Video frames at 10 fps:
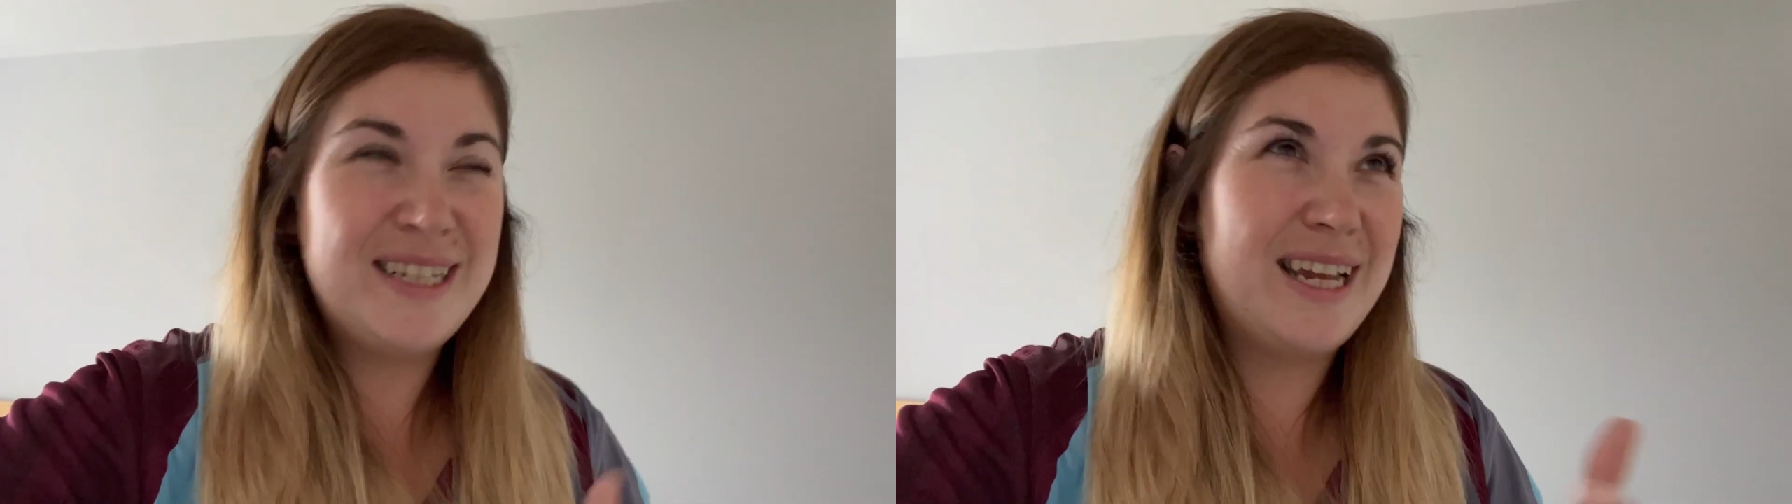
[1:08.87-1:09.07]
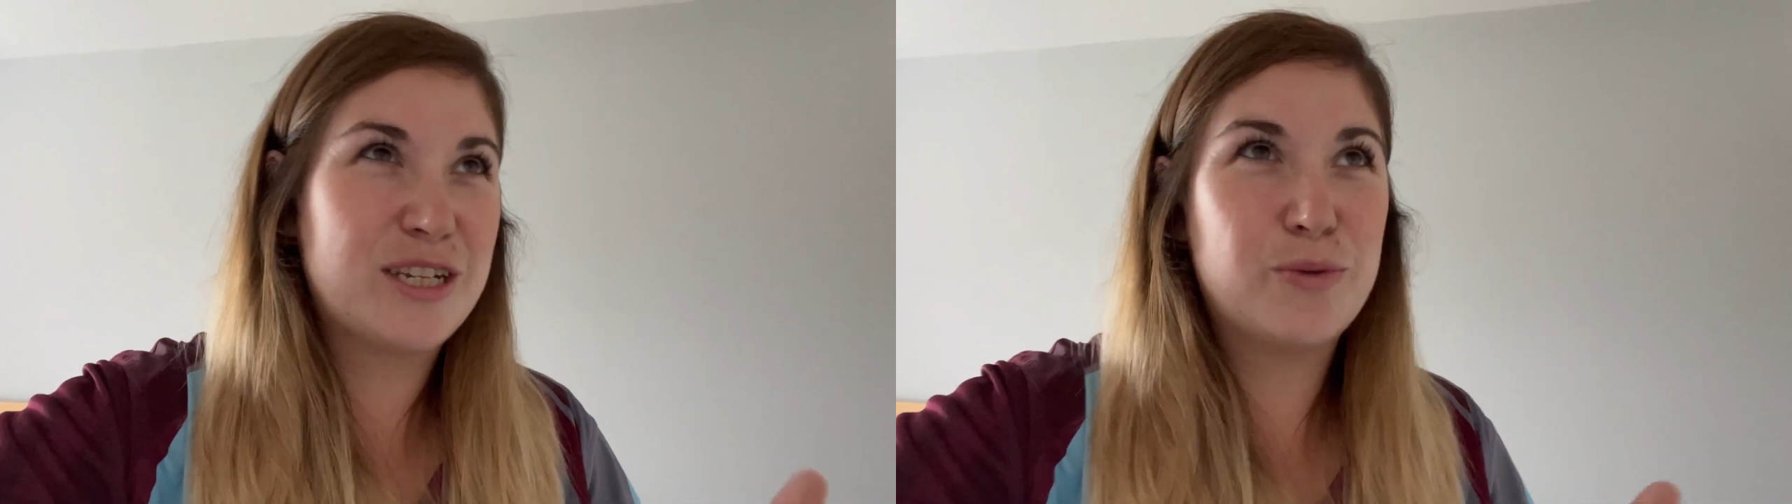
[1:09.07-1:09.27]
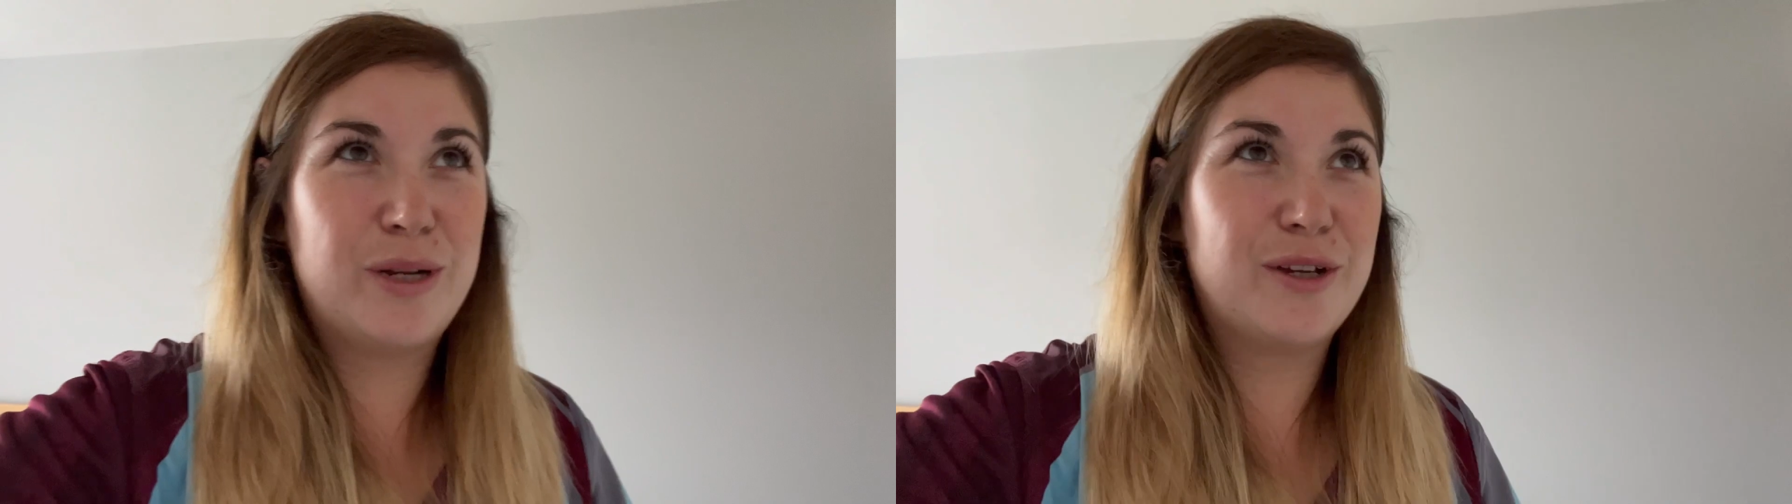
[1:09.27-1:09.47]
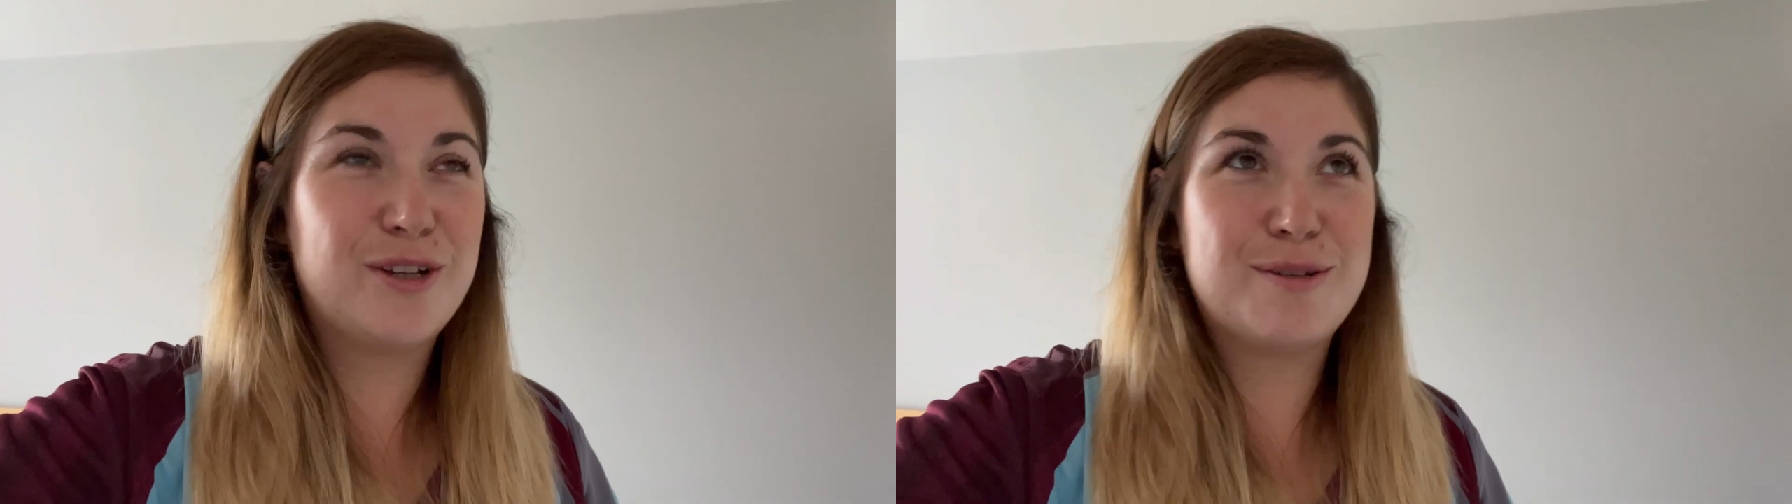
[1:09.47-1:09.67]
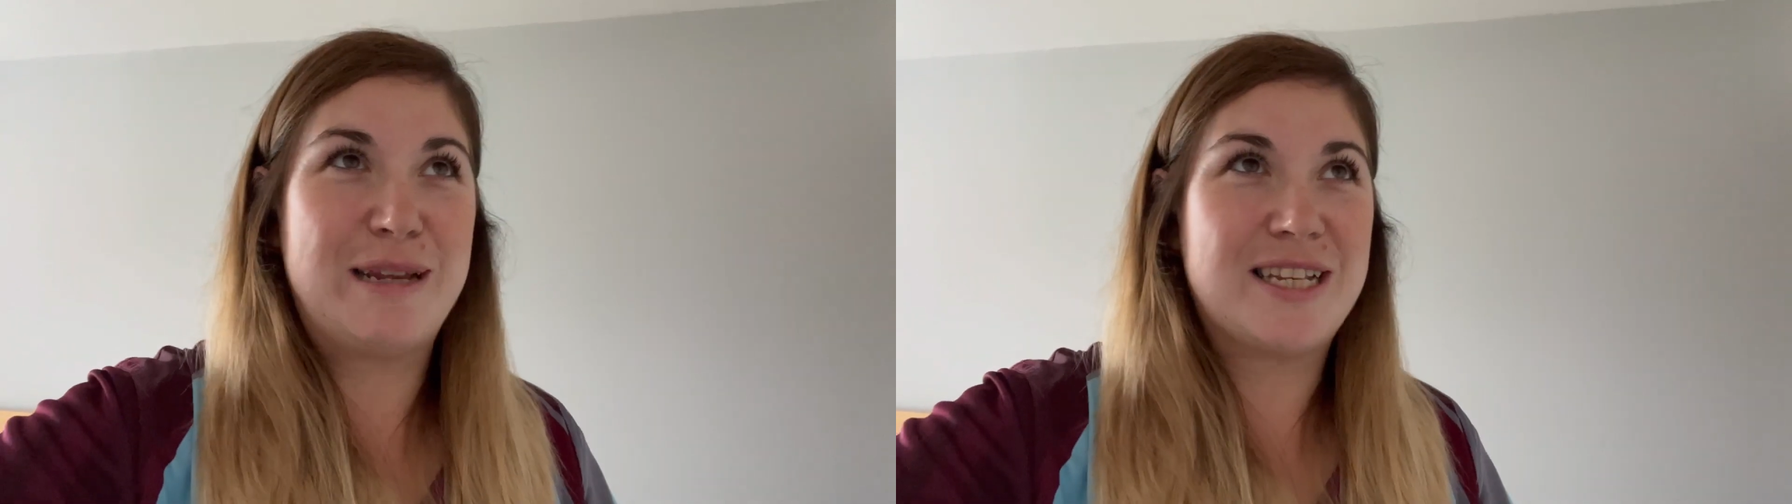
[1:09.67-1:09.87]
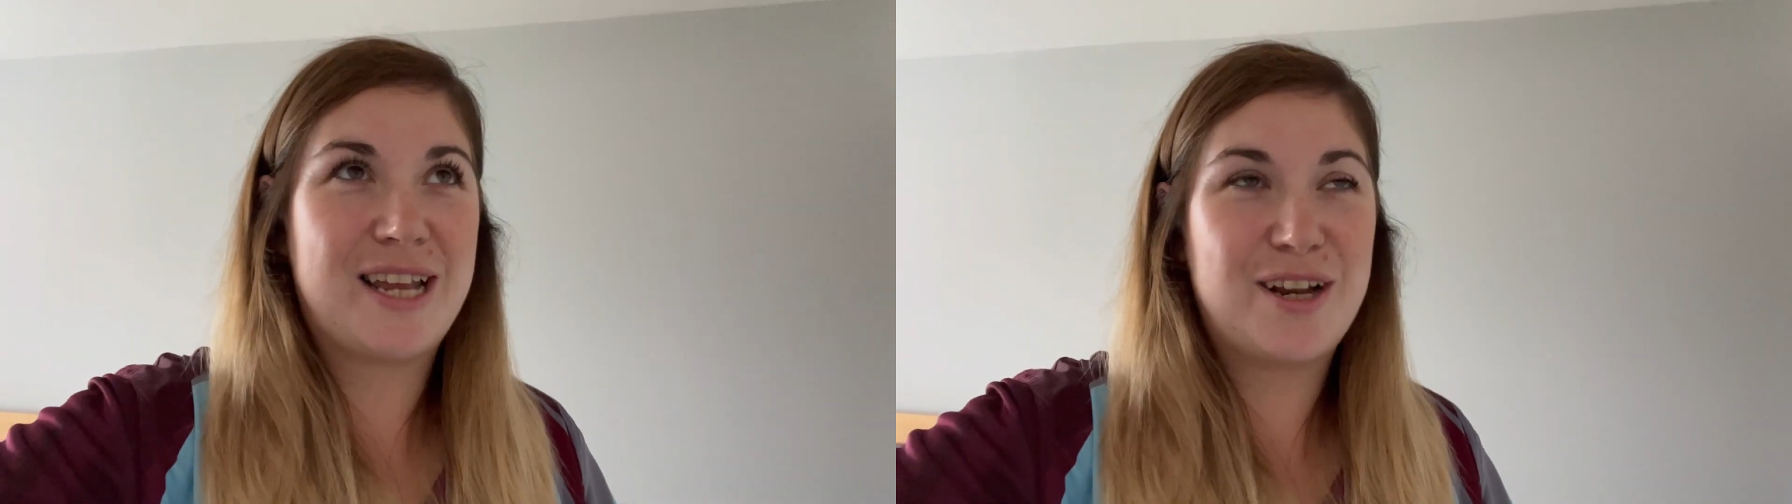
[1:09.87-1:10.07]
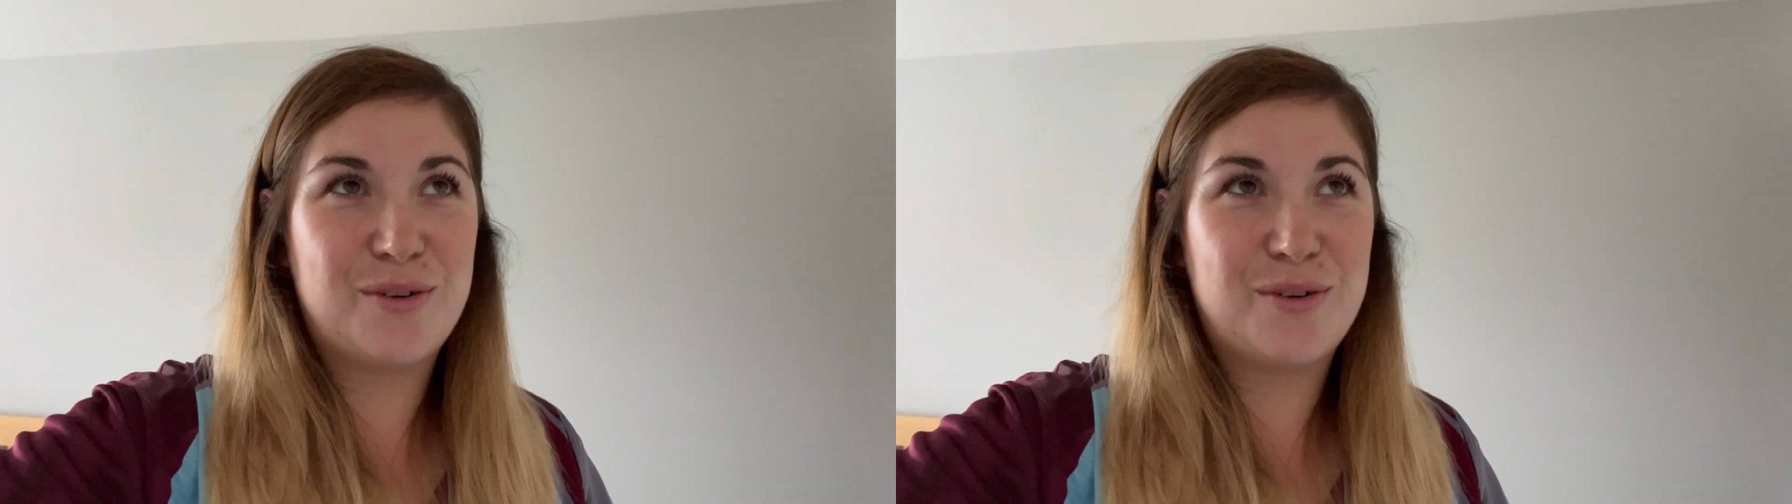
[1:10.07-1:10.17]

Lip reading: Yes, all well and good me saying,